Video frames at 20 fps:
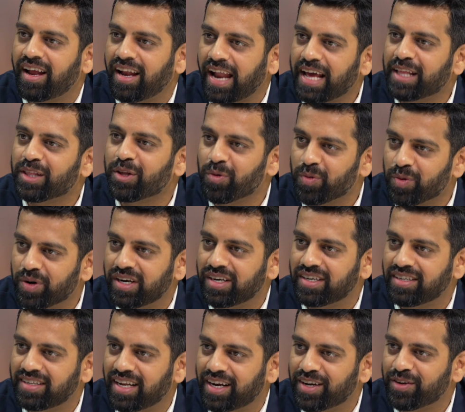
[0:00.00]
I like the
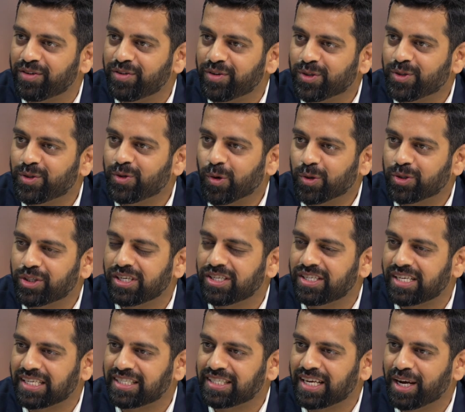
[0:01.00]
word that you use, social
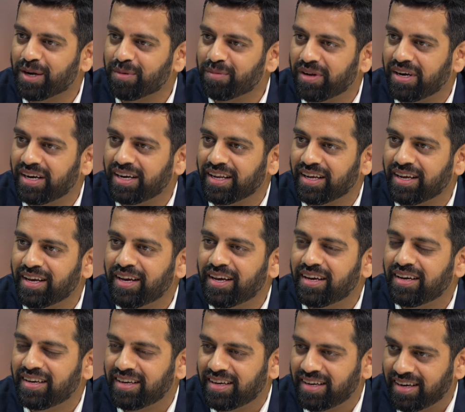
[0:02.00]
sustainability.
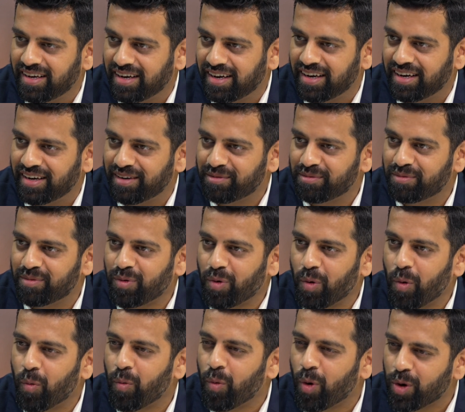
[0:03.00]

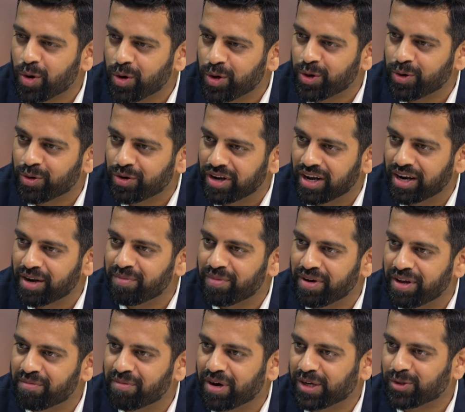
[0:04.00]
What do you really
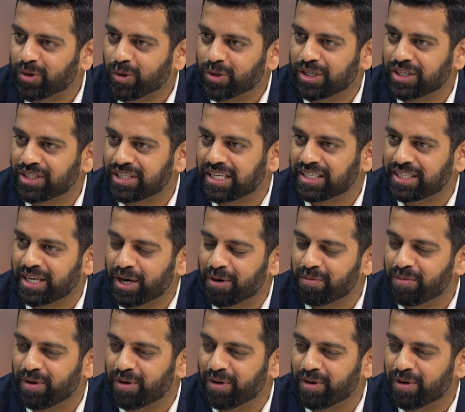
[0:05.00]
mean by social sustainability?